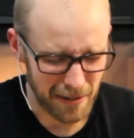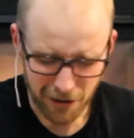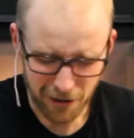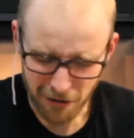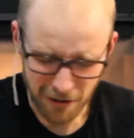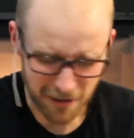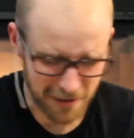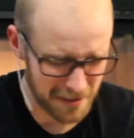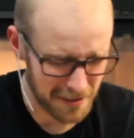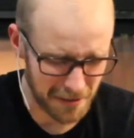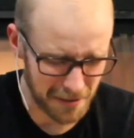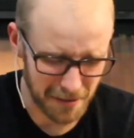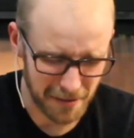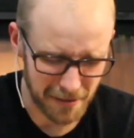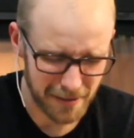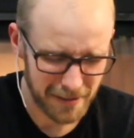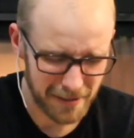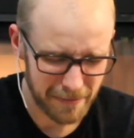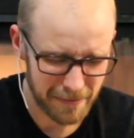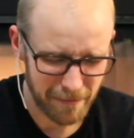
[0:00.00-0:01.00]
And I trust
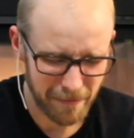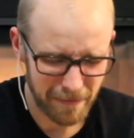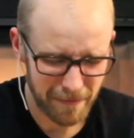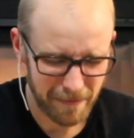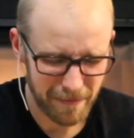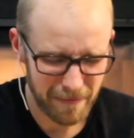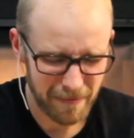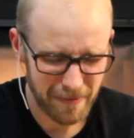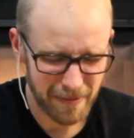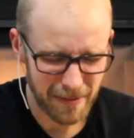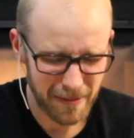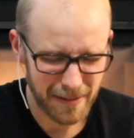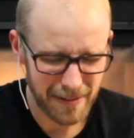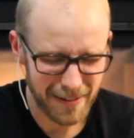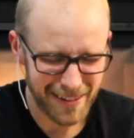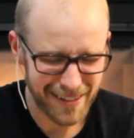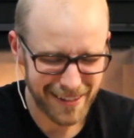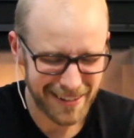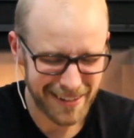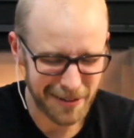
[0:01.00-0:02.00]
you.
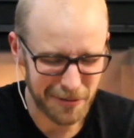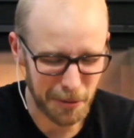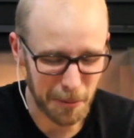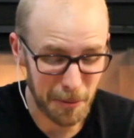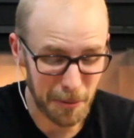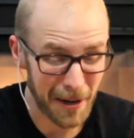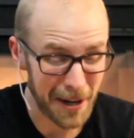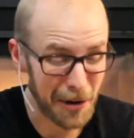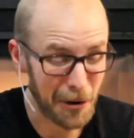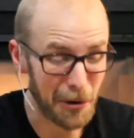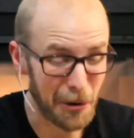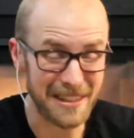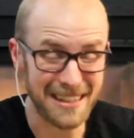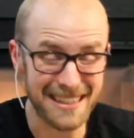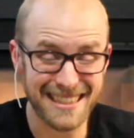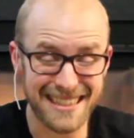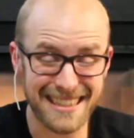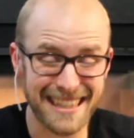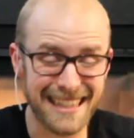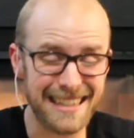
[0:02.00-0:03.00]
We pray
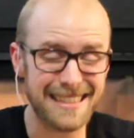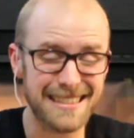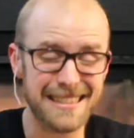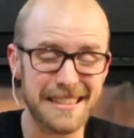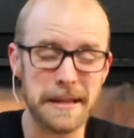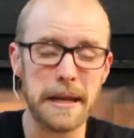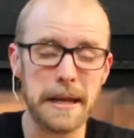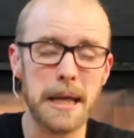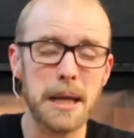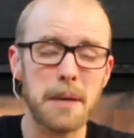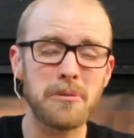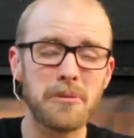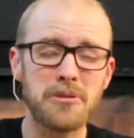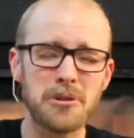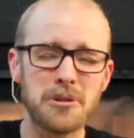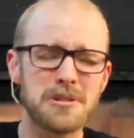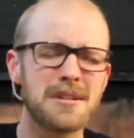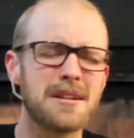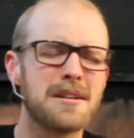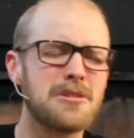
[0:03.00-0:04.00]
all these things in the
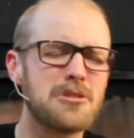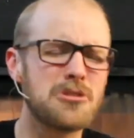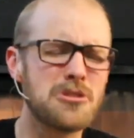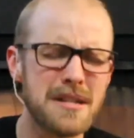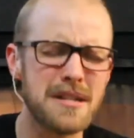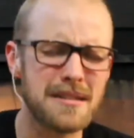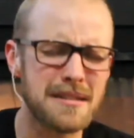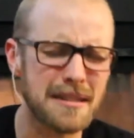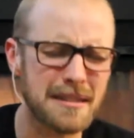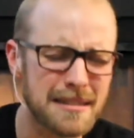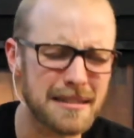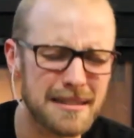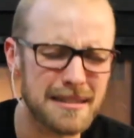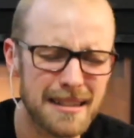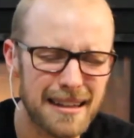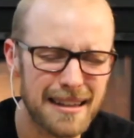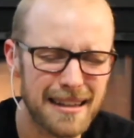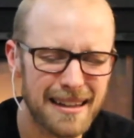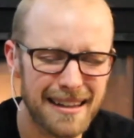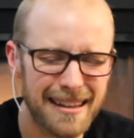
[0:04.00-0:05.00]
name of your Son, Jesus.